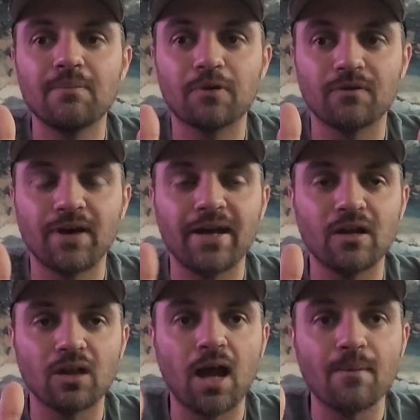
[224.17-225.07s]
provide
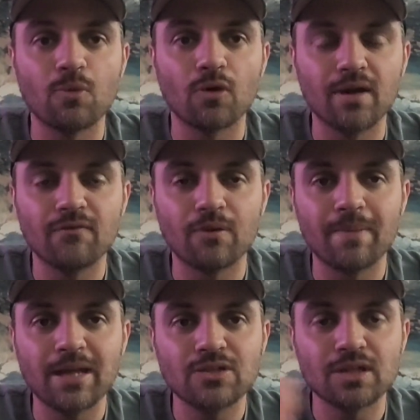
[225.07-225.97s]
a lot more
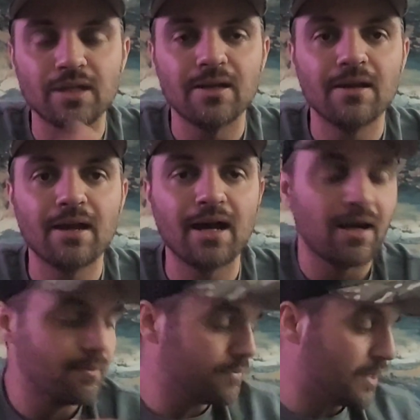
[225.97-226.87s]
information
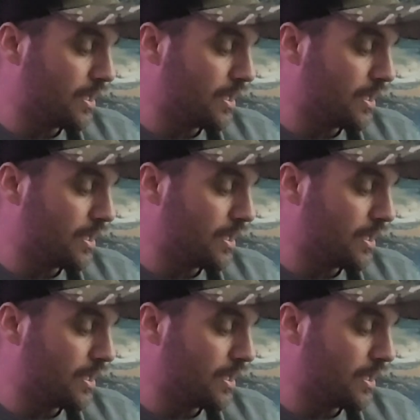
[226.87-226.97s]
um,